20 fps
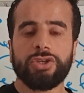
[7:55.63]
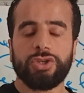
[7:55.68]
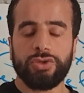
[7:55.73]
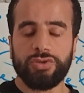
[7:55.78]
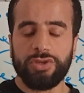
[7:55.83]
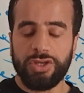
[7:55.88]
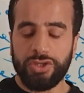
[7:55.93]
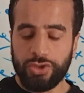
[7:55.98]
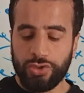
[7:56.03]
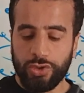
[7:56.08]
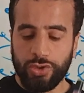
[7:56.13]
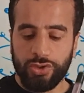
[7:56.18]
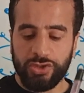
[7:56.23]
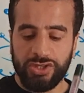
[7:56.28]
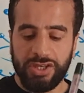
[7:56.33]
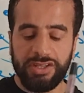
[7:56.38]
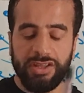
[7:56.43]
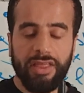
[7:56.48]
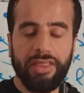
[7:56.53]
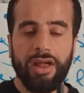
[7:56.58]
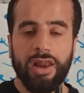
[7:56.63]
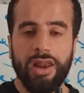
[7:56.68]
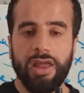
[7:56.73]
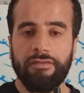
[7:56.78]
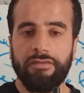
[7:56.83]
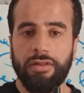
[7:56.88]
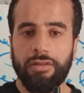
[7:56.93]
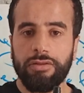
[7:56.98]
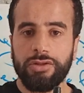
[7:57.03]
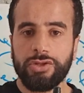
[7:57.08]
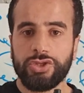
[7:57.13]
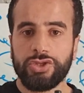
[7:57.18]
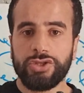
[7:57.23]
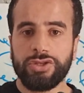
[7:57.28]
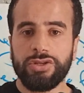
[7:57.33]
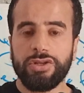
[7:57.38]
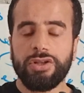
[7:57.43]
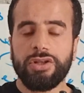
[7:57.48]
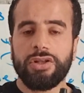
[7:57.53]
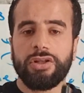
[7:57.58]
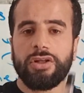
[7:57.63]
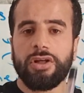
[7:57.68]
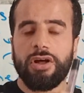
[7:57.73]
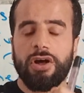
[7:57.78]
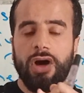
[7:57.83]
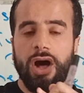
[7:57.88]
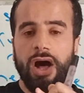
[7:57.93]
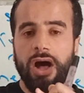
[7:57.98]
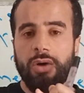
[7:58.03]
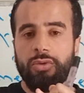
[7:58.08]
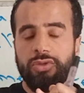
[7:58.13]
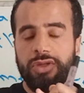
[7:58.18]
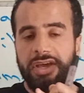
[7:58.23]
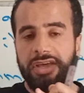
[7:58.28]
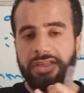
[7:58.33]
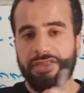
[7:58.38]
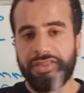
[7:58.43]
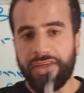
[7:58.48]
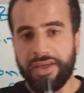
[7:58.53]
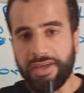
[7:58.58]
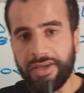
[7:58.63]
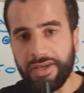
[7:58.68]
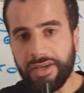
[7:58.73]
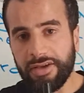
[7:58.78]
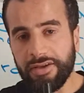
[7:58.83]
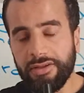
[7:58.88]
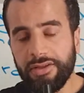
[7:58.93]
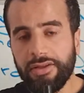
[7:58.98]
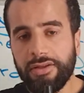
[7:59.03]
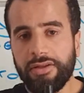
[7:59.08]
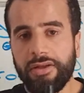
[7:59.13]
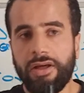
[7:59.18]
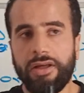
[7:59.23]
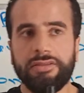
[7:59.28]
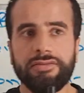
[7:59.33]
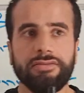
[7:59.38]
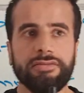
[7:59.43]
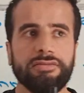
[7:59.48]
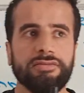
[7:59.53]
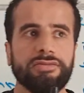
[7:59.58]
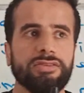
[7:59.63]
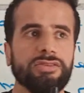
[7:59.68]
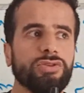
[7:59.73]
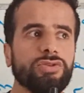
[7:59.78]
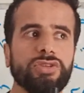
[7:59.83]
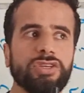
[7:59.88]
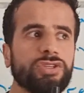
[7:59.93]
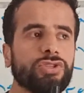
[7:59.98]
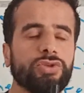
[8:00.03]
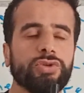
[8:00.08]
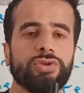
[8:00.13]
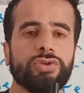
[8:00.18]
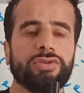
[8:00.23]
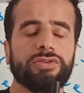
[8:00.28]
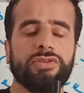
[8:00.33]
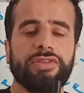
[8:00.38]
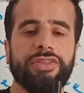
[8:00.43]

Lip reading: You need to consider the levels, how they think, and you need to